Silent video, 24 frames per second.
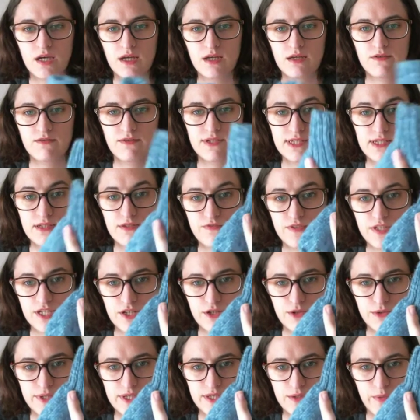this is
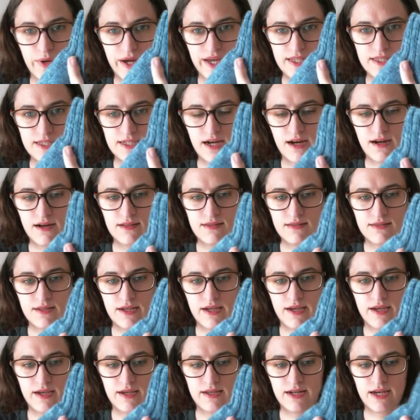fingering weight yarn,
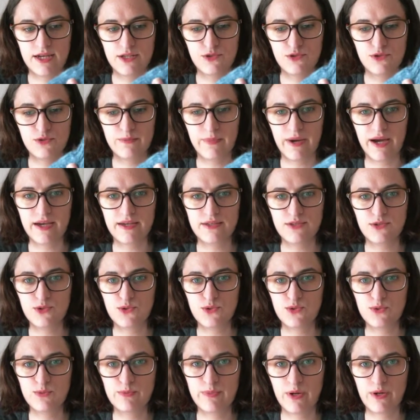and I took my
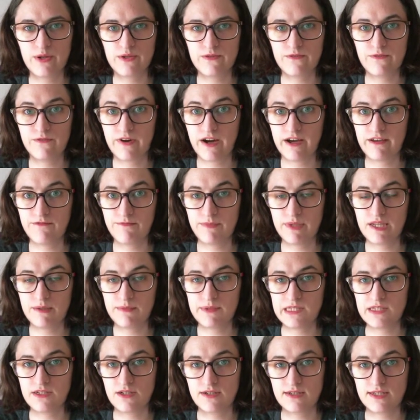
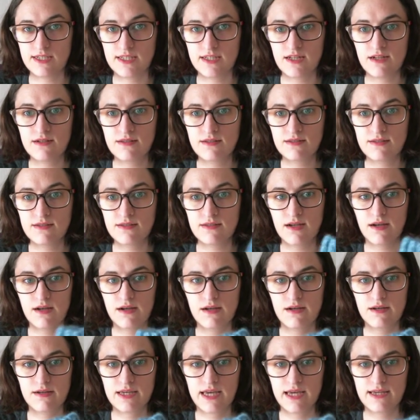2.5mm needles,
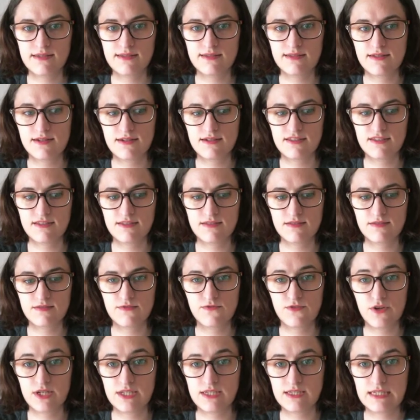cast on
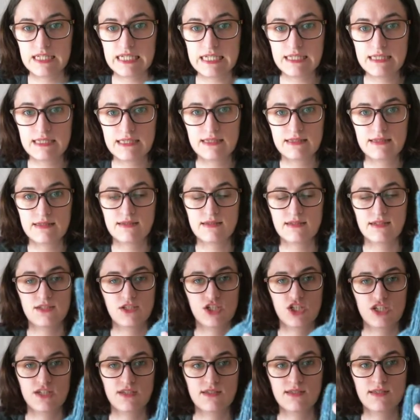36
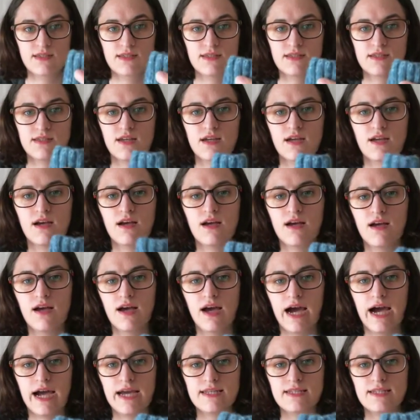stitches.
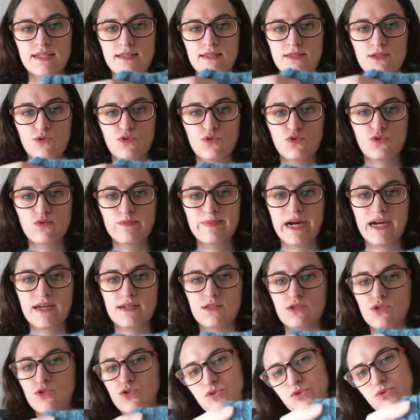I did
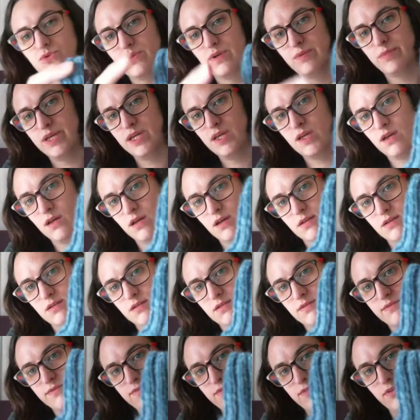2x2 ribbing
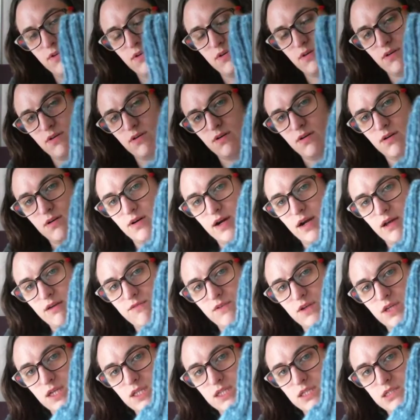for, I
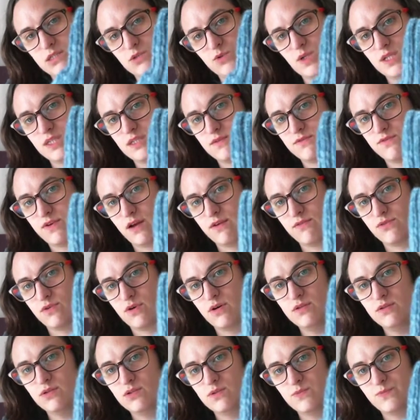think it's 25
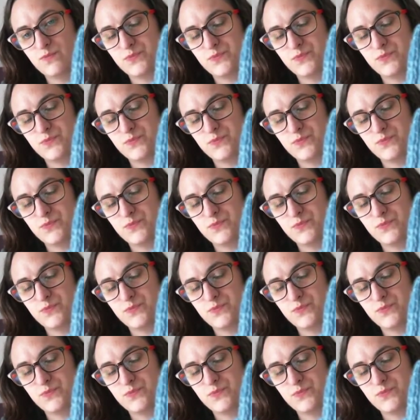rows.